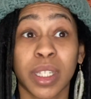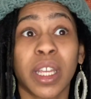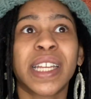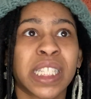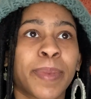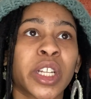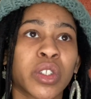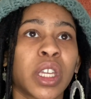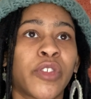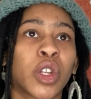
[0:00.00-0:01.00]

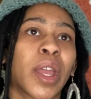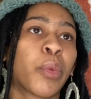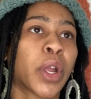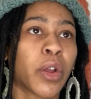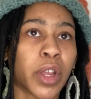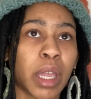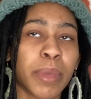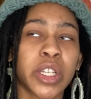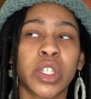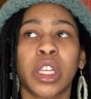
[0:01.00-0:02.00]
especially if you're like working on a
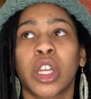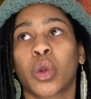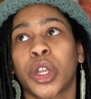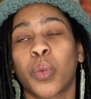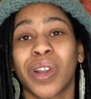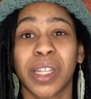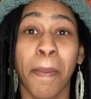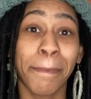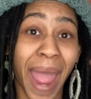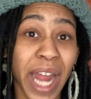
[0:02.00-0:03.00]
commission or you want to
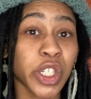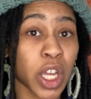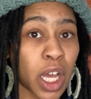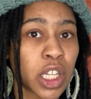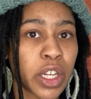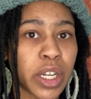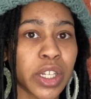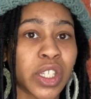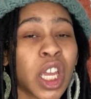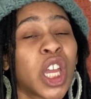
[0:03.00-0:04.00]
match
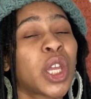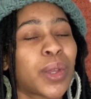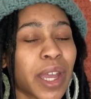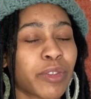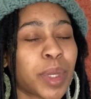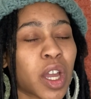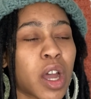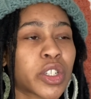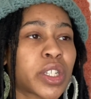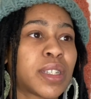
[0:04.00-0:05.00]
colors, you have to be
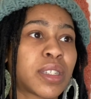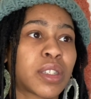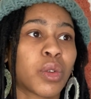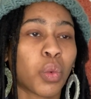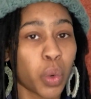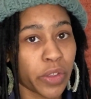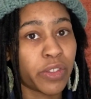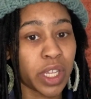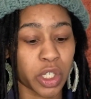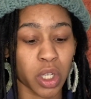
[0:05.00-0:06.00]
cautious with
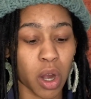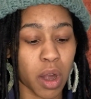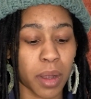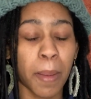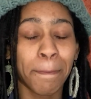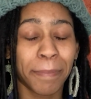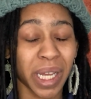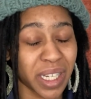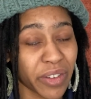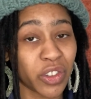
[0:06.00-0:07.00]
this yarn.
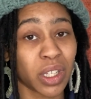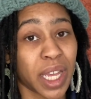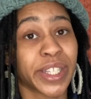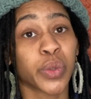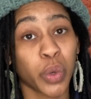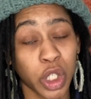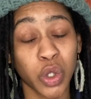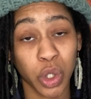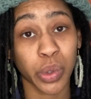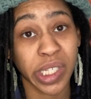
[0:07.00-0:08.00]
But nevertheless, when you
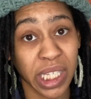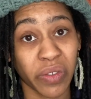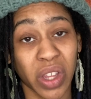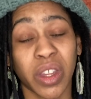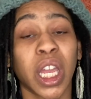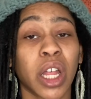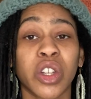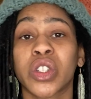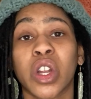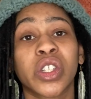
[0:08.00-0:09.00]
do receive it, the
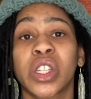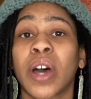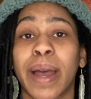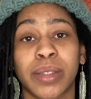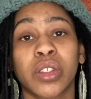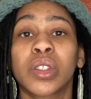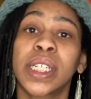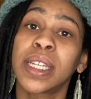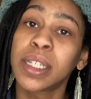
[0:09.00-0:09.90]
colors are still absolutely